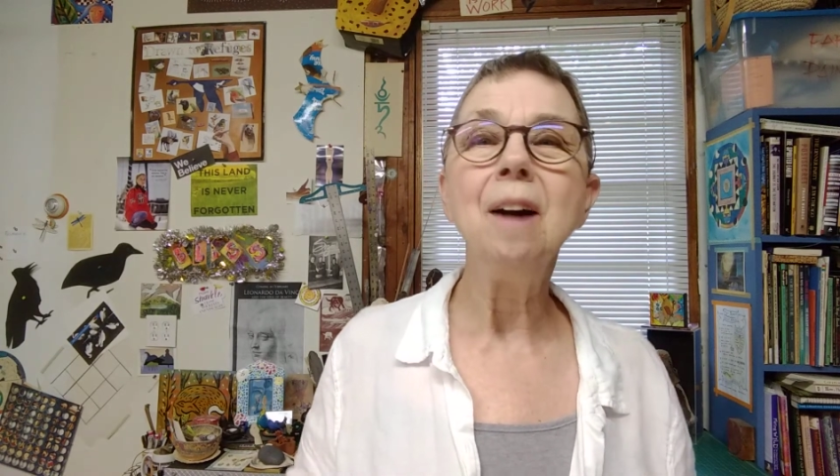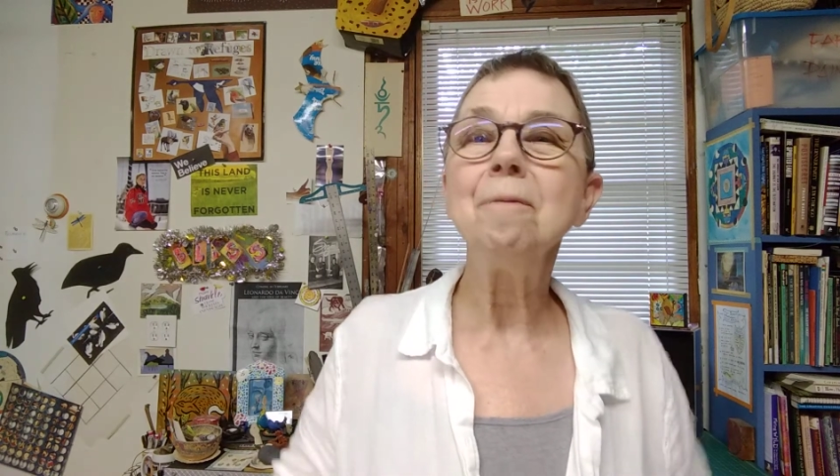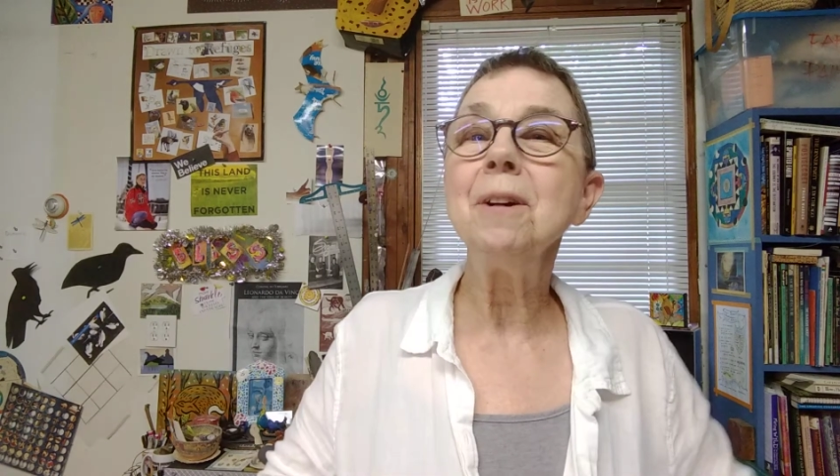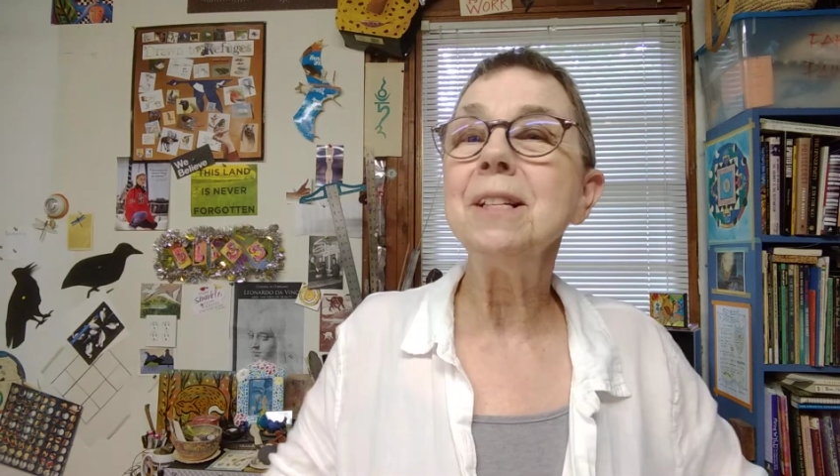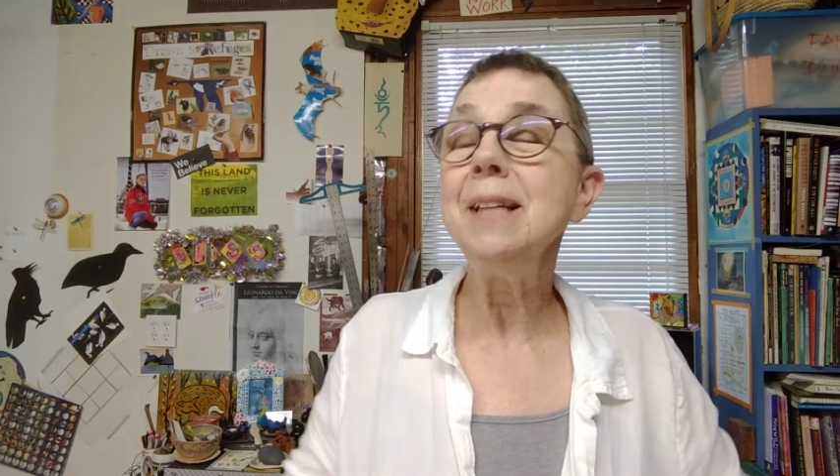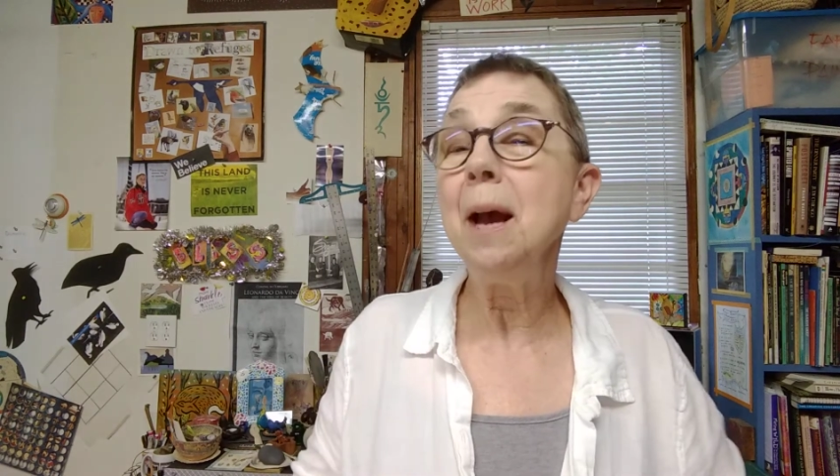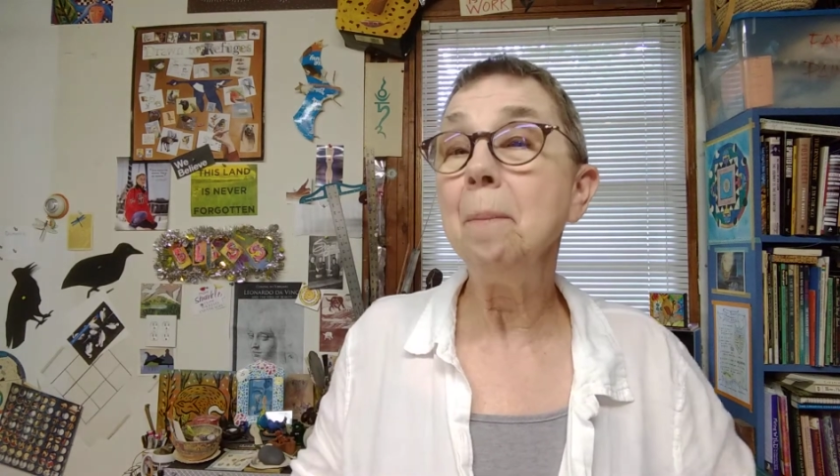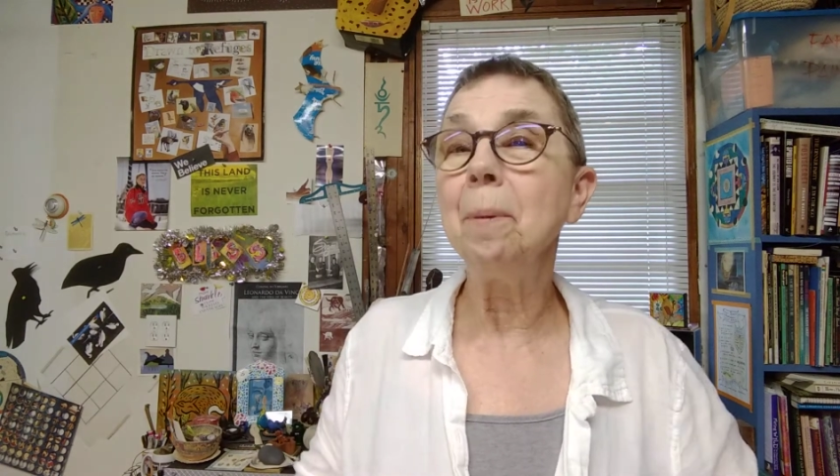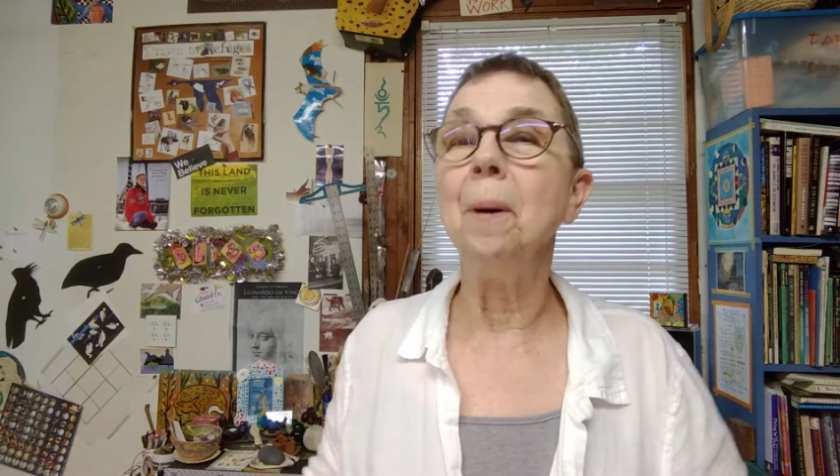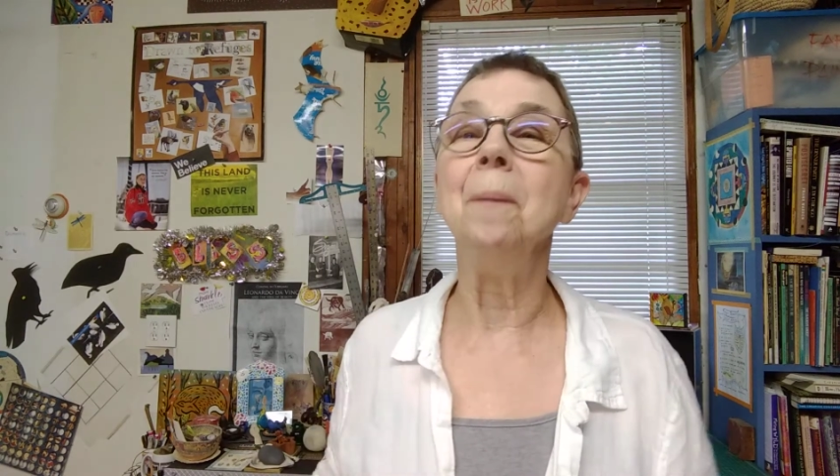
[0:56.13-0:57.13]
For
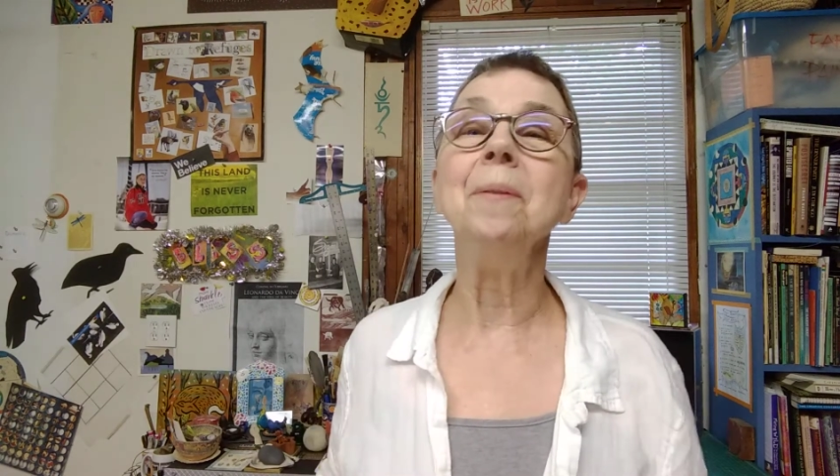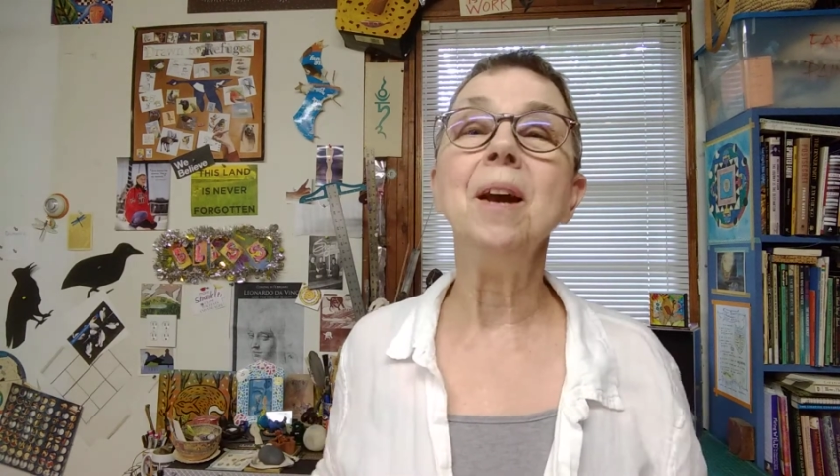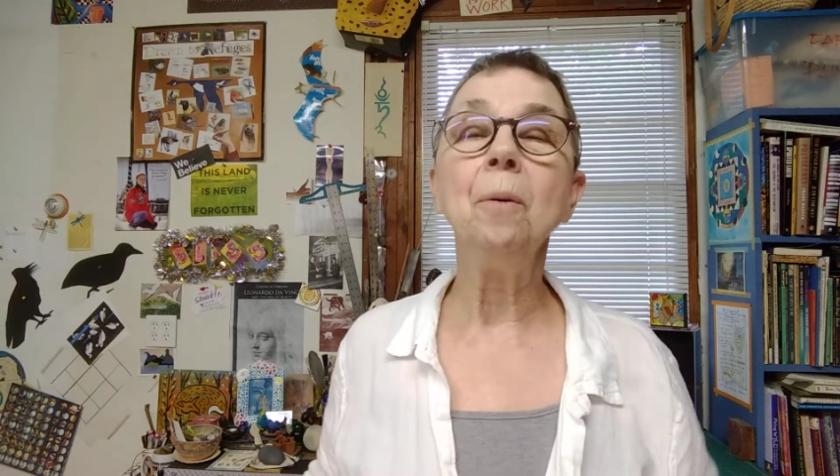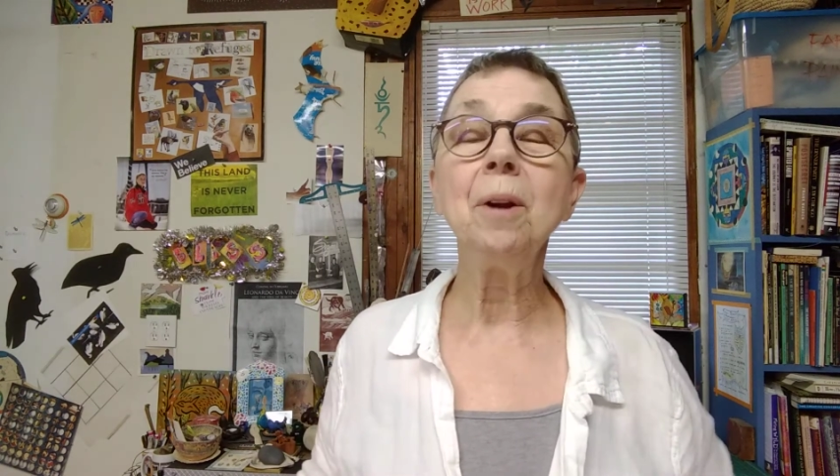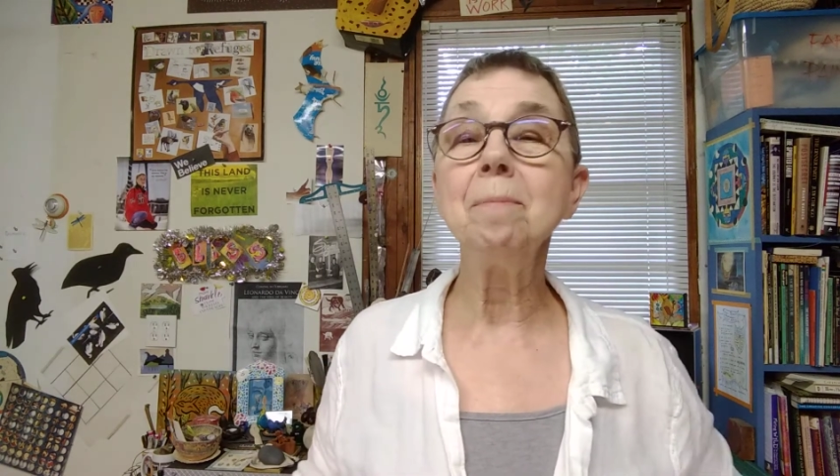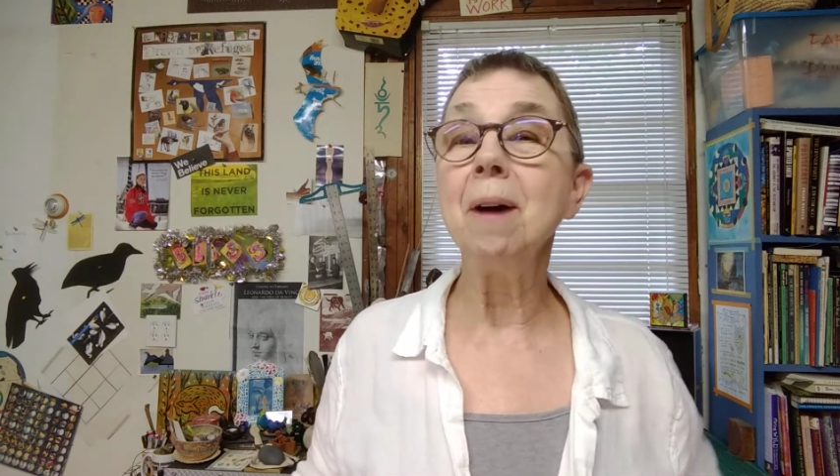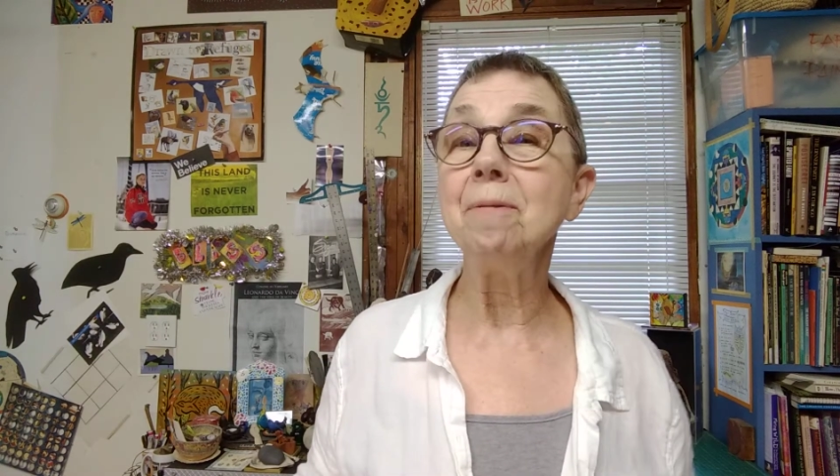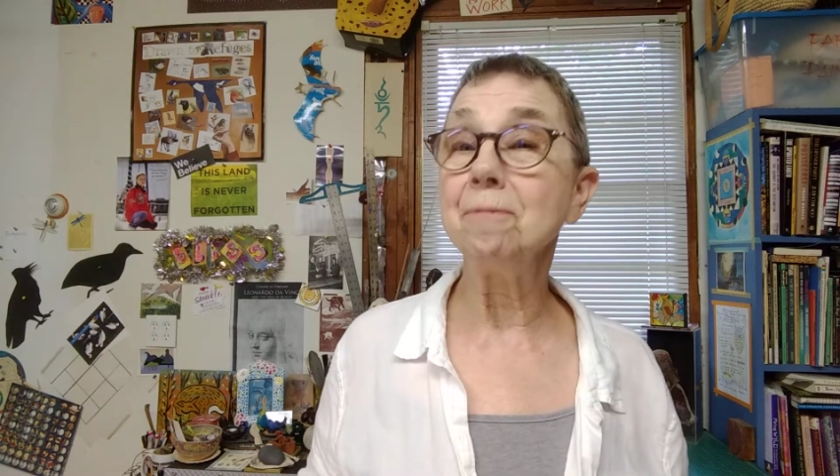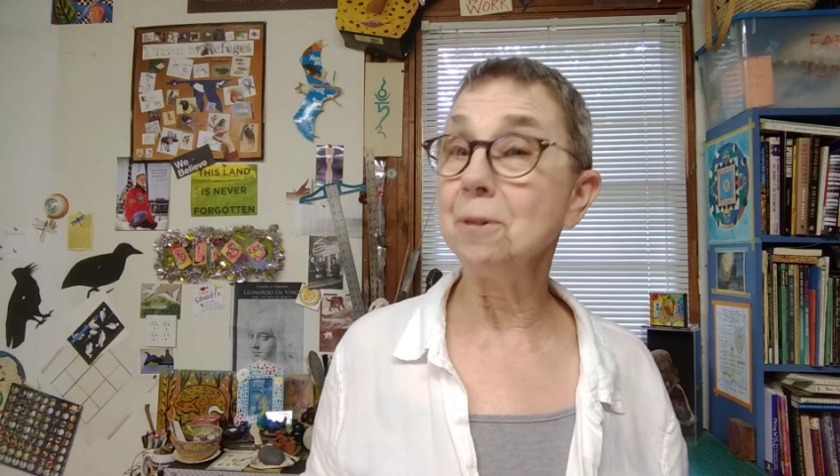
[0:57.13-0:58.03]
example, one of my